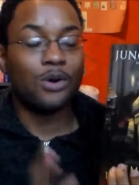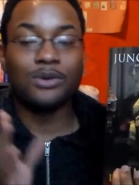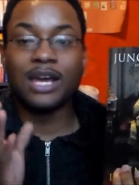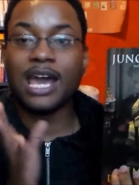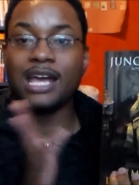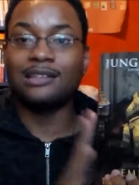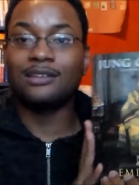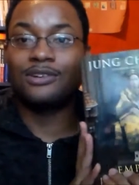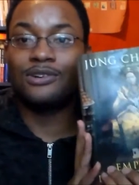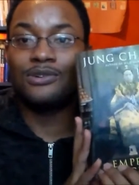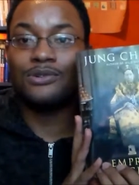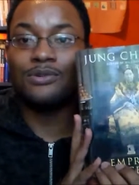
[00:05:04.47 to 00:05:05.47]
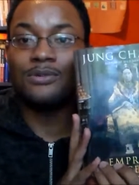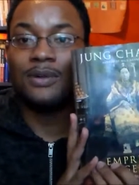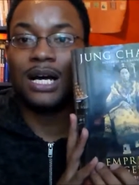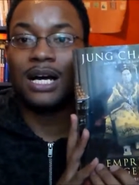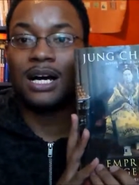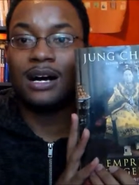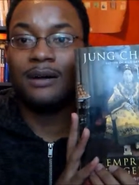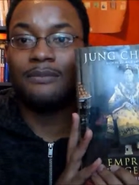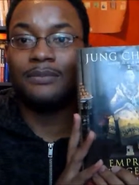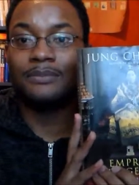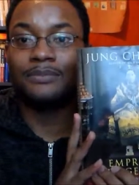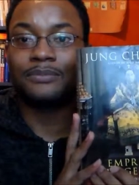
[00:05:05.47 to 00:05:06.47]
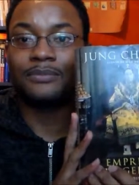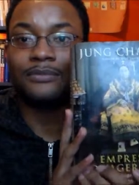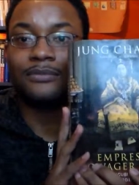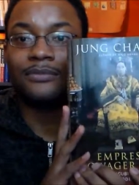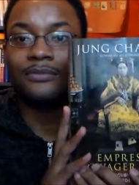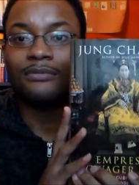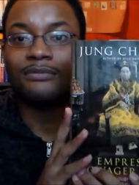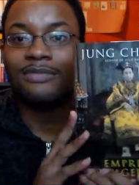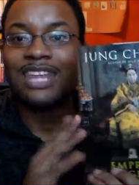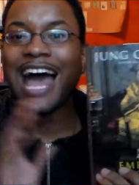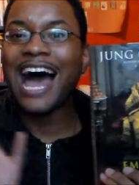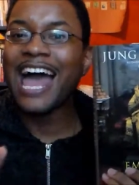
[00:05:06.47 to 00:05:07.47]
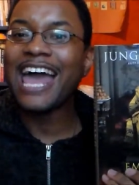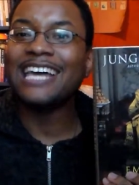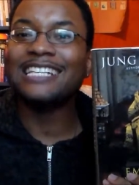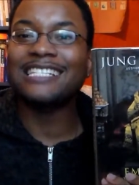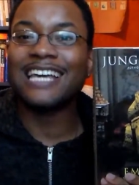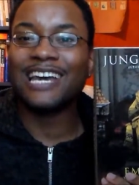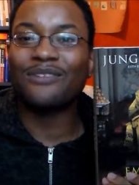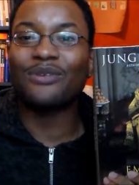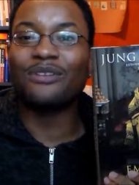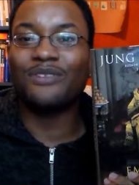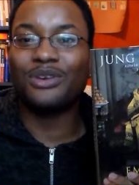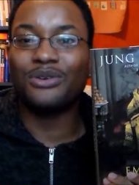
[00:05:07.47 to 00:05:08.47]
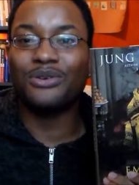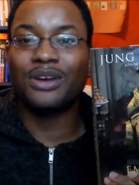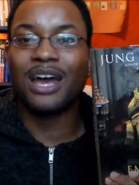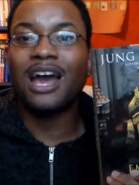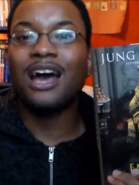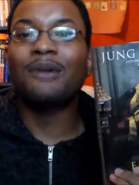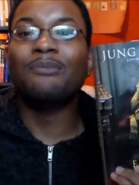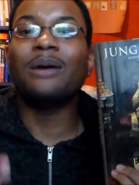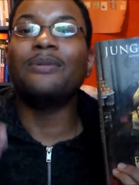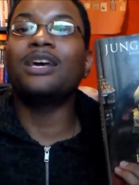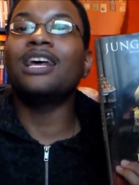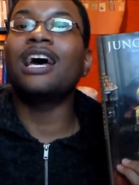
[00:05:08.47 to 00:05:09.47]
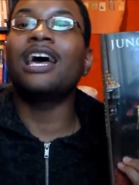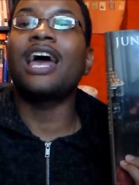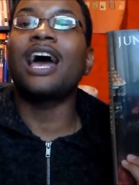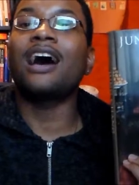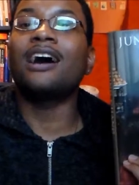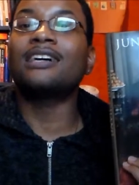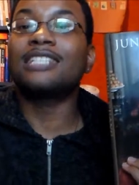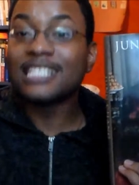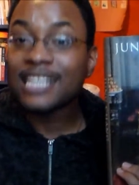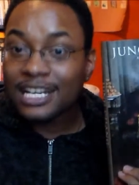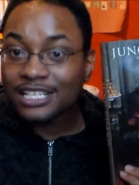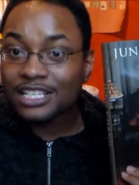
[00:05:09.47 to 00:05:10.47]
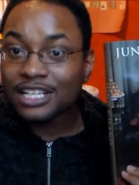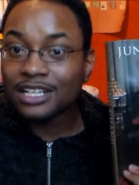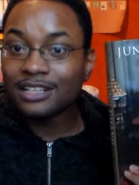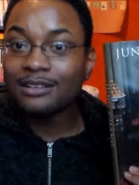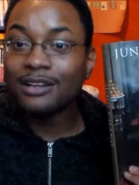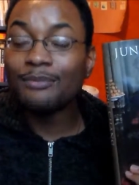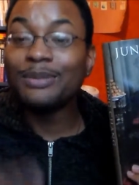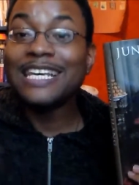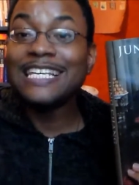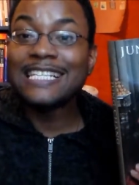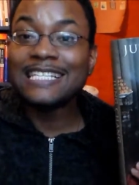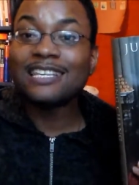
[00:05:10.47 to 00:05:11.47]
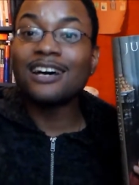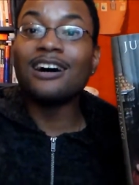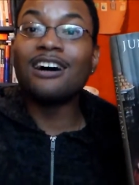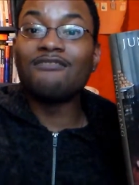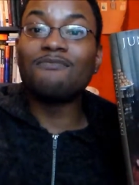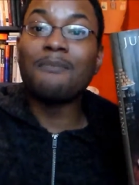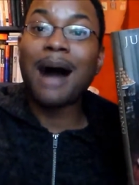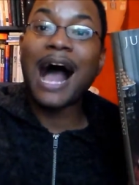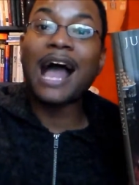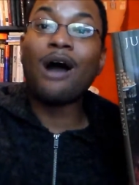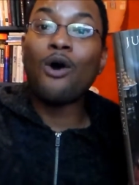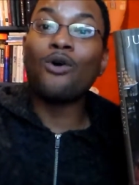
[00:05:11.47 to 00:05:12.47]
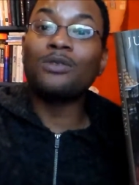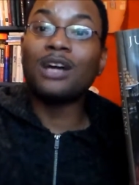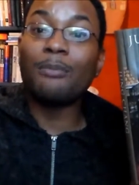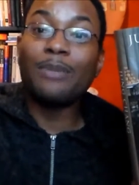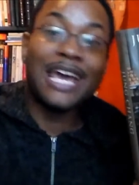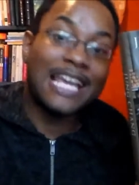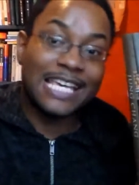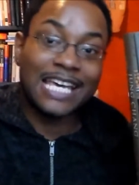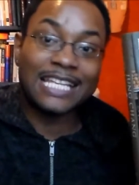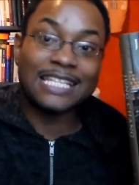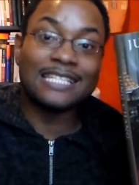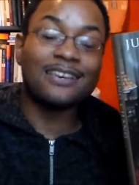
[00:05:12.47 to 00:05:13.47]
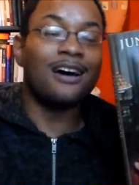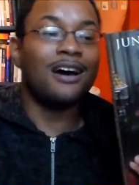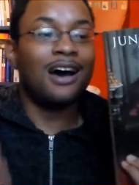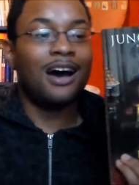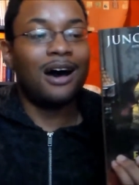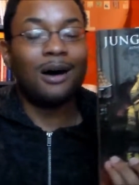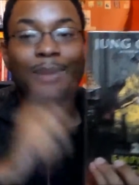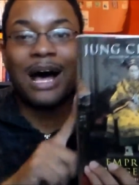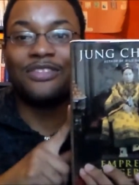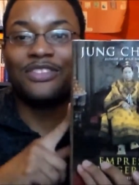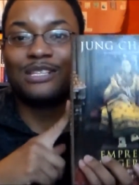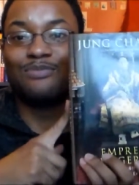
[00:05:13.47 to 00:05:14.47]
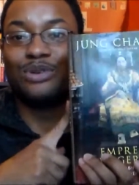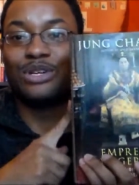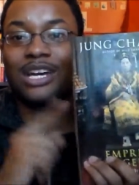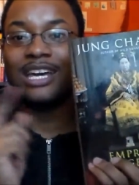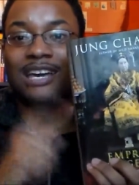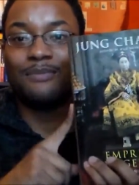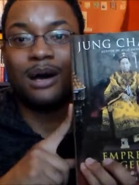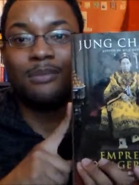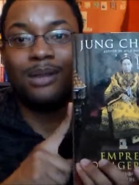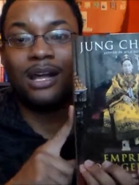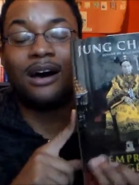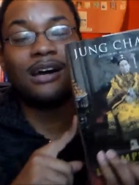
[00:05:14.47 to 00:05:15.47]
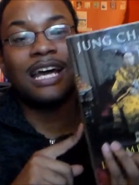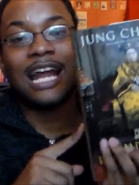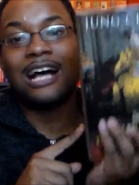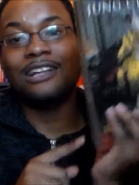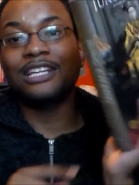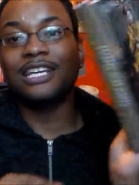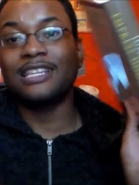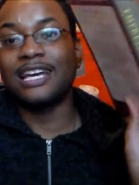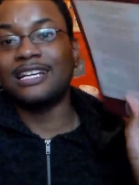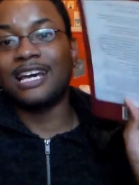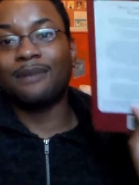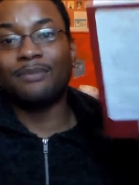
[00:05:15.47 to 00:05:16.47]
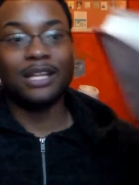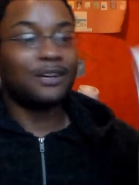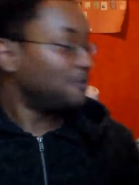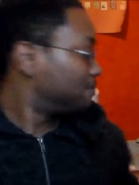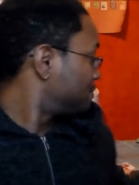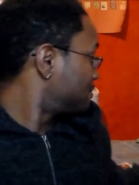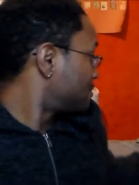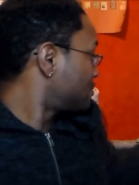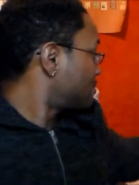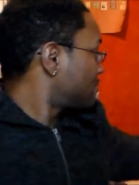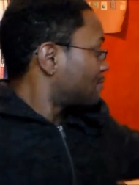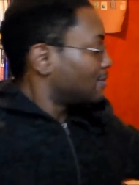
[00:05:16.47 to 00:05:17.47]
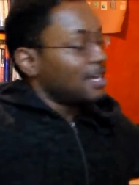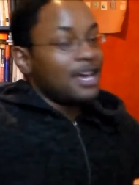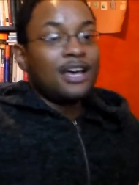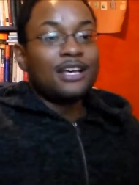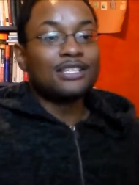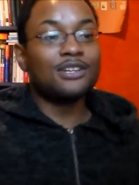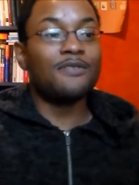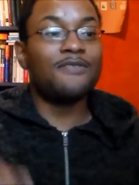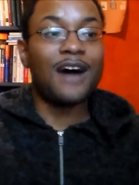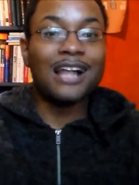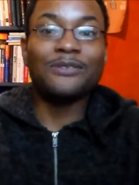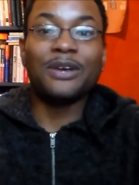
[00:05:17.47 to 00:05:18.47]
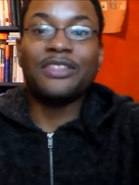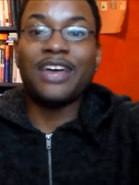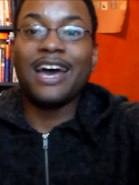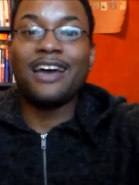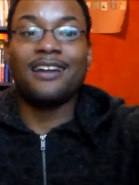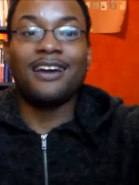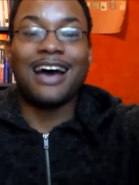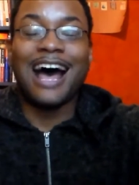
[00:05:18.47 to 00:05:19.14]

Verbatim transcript: wrote a little, um, I hate saying review, maybe a discussion piece of my own opinions about this book in my blog, and I'll link that down below. So, following that,